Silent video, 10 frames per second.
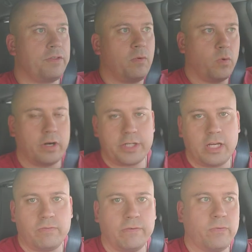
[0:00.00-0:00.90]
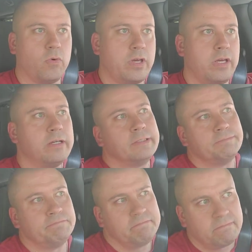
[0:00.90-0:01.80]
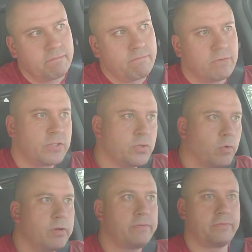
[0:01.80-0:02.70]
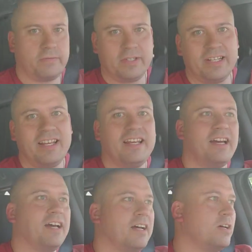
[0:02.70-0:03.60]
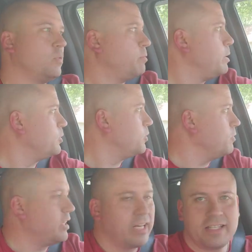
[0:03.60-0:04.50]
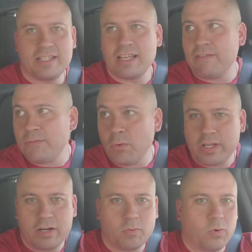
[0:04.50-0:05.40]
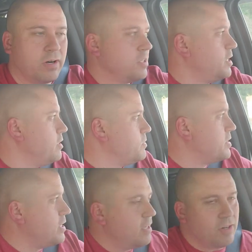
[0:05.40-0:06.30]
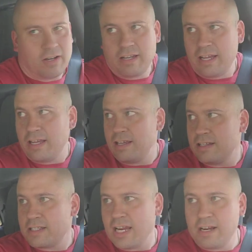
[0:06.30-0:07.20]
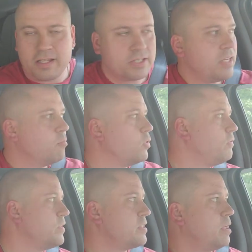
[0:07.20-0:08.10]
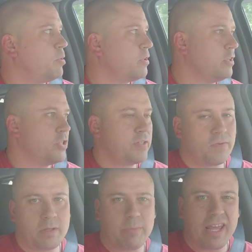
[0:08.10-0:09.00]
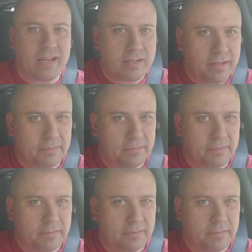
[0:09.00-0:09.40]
they warranted for 40? Sort of. What people don't realize is that 40-year warranty you see on a standing seam roof is typically just for the paint,